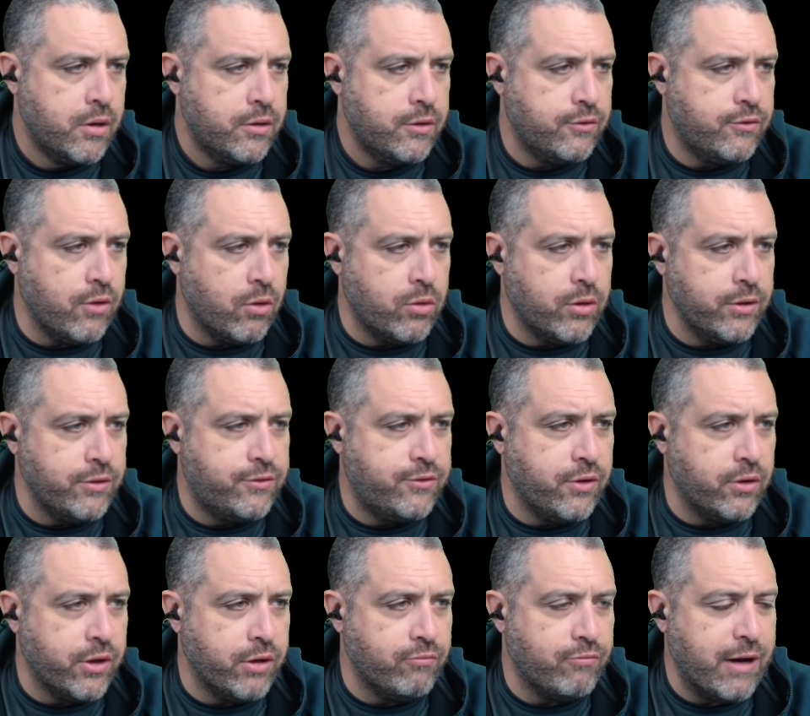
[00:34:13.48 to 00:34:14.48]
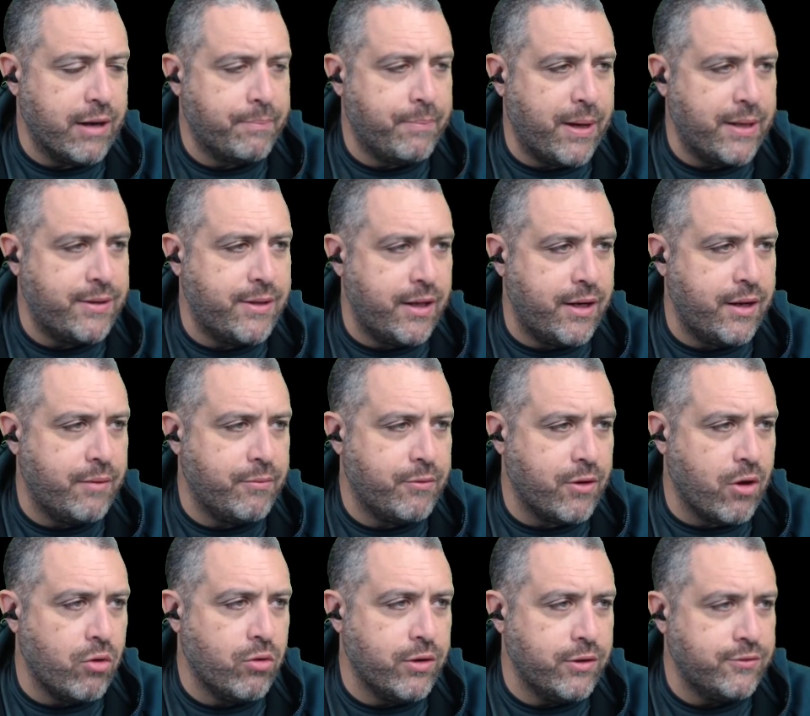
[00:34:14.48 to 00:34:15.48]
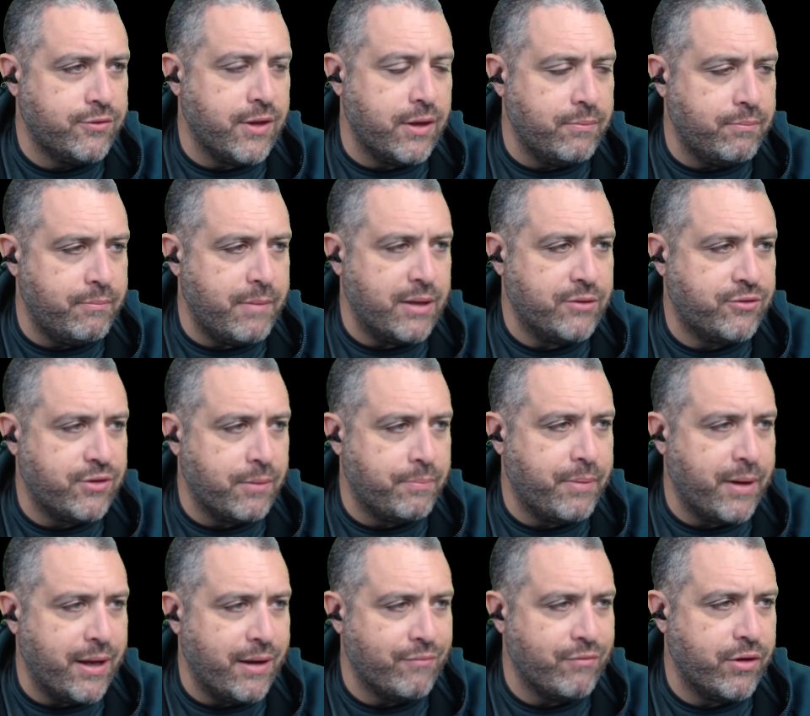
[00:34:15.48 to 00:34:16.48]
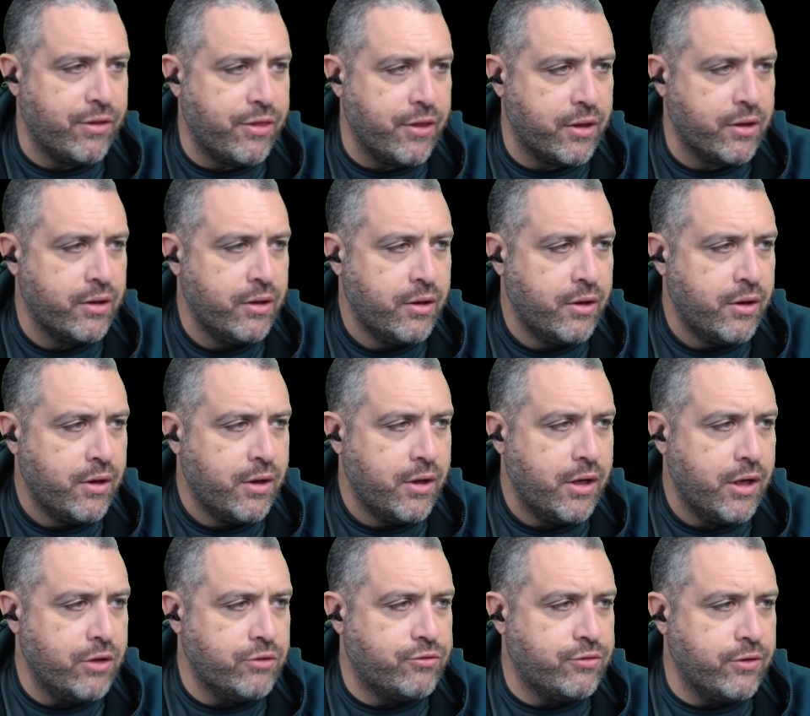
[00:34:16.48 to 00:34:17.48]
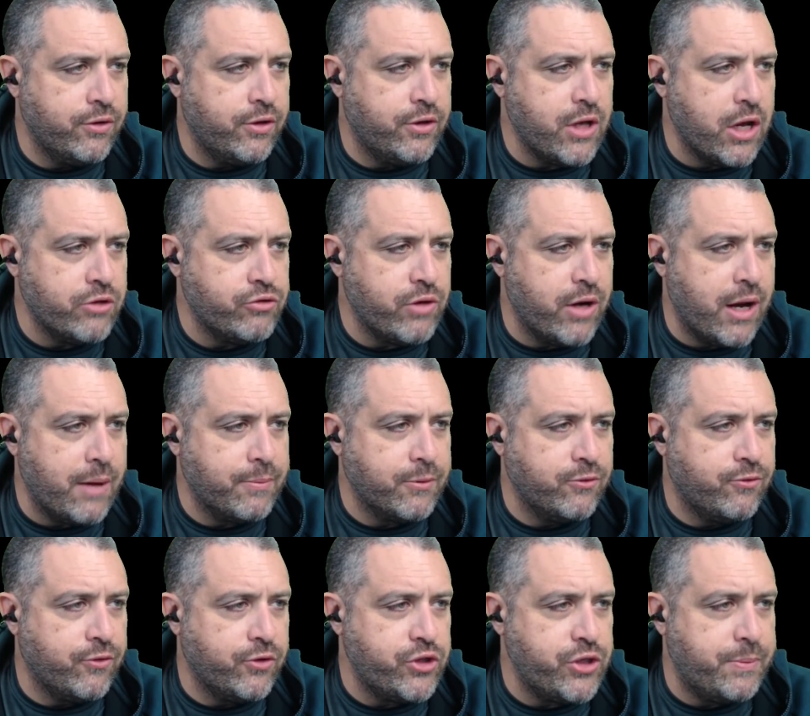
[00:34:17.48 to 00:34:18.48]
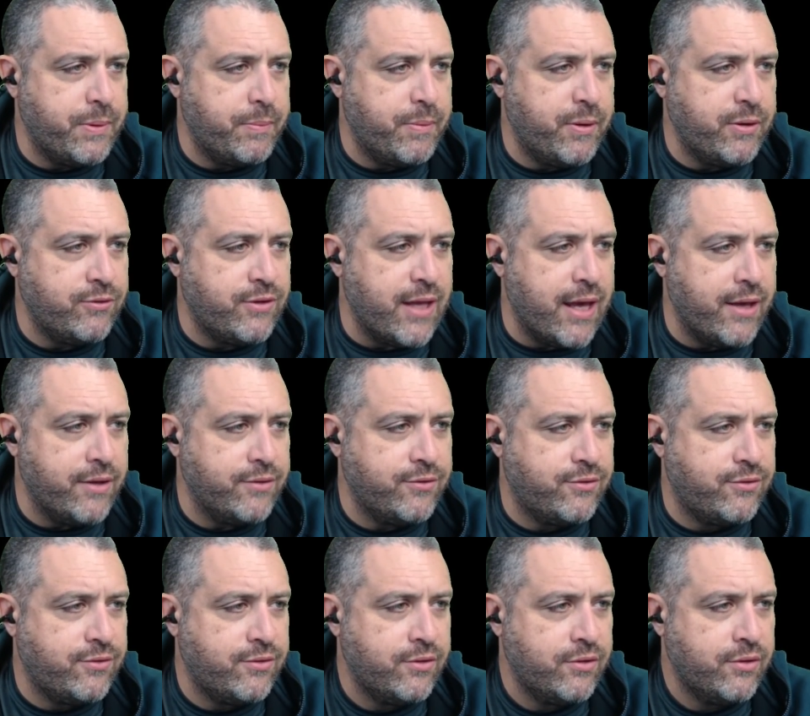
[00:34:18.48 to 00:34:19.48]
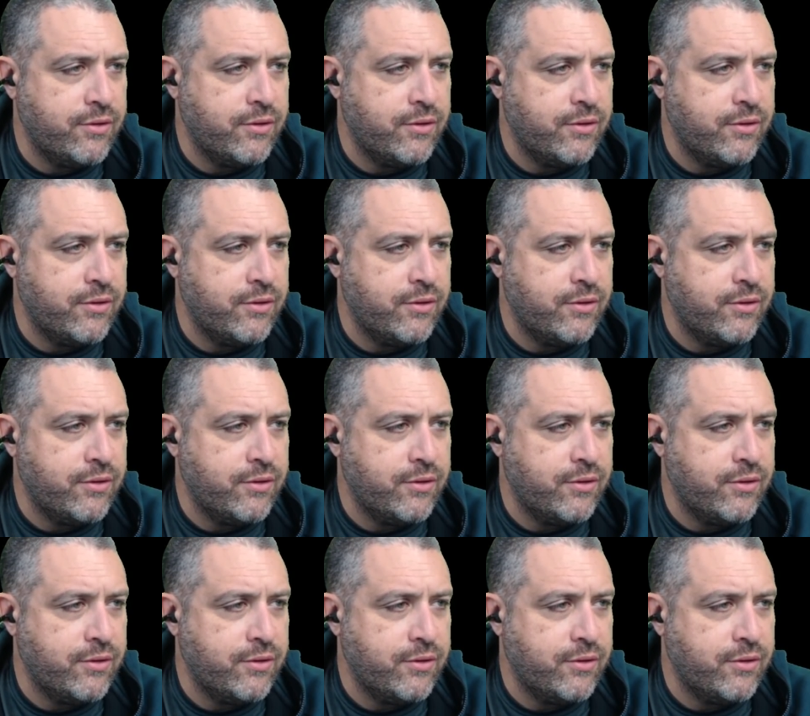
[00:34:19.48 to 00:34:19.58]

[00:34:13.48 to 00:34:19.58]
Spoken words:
Does Oakland still get wrecked by 10? I mean, Oakland's getting messed up by everything. Interested in DeAndre Hopkins for GPPs? Yes.